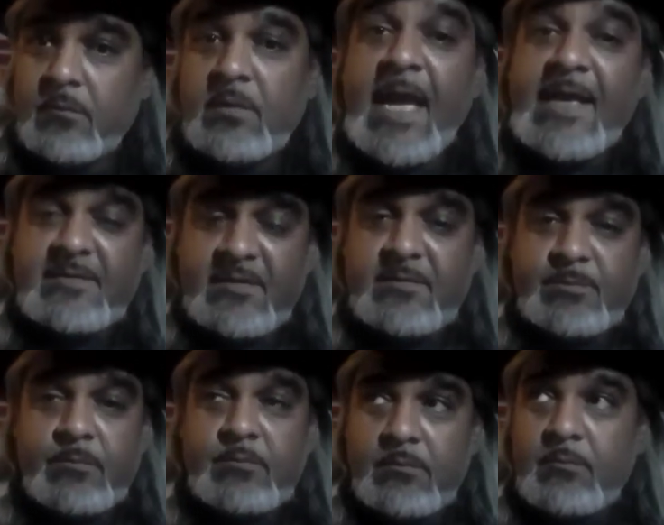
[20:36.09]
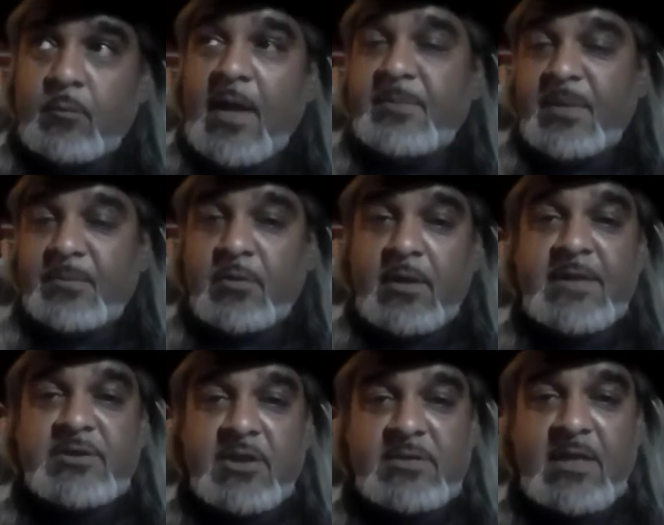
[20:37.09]
That's white people like
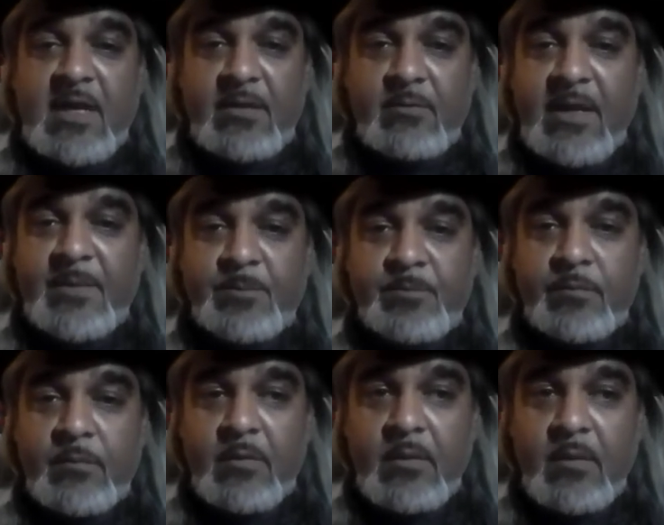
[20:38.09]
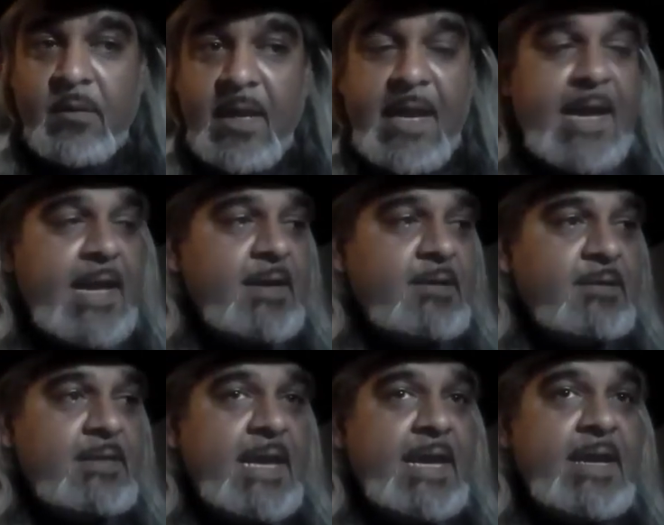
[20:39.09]
Chuck Todd, right? And
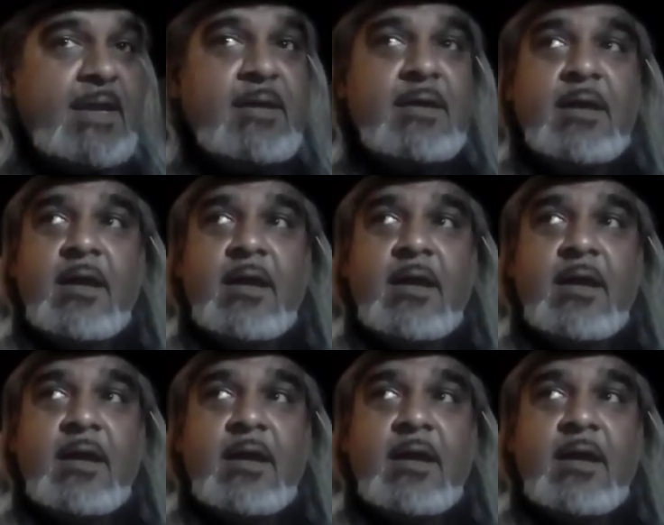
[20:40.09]
they